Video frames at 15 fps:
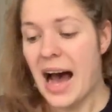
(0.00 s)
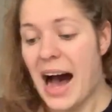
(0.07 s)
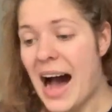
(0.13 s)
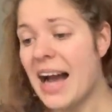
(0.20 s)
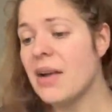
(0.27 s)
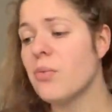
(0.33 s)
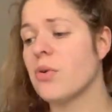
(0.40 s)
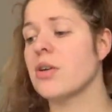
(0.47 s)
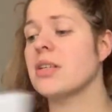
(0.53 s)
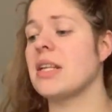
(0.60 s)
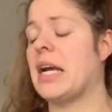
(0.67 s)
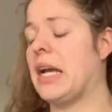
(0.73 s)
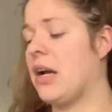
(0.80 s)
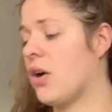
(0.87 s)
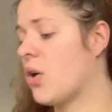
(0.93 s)
I worked
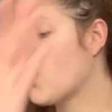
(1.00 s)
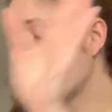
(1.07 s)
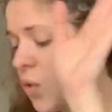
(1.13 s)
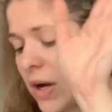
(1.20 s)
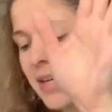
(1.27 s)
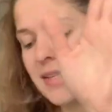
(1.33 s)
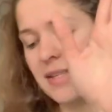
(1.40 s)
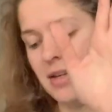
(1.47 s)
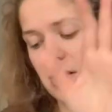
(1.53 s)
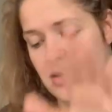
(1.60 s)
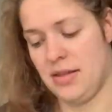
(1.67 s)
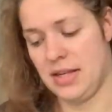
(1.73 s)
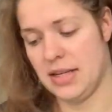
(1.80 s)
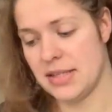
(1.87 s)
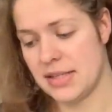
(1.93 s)
like crazy
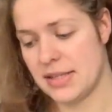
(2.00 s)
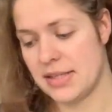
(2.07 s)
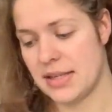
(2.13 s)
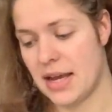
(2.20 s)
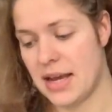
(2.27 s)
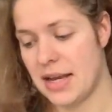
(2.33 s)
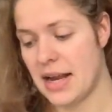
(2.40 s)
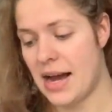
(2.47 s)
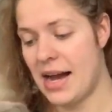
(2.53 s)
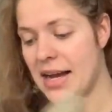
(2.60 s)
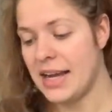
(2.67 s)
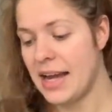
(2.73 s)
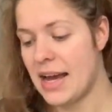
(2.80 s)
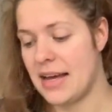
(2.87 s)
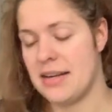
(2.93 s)
on this and
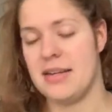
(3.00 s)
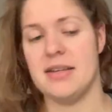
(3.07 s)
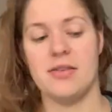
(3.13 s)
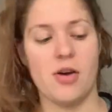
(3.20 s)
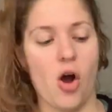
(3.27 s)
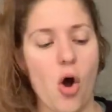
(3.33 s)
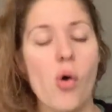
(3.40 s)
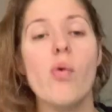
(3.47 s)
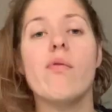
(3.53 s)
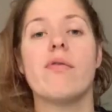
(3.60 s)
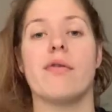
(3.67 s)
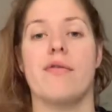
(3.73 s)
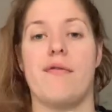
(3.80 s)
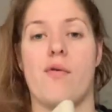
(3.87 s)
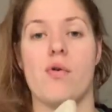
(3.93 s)
I added
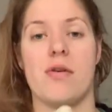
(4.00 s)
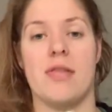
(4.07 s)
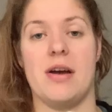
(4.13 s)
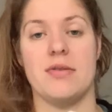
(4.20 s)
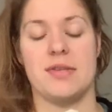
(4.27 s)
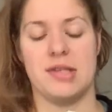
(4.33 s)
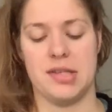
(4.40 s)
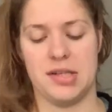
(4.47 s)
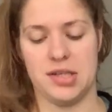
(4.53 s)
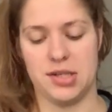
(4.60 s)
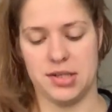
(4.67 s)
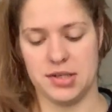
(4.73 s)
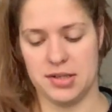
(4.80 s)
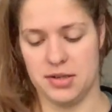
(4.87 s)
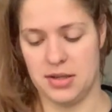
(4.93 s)
over 4,000
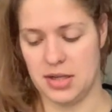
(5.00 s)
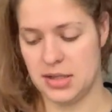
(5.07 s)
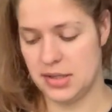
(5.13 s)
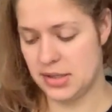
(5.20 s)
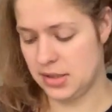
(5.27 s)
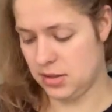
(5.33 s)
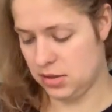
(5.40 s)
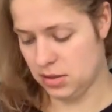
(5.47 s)
stitches on this.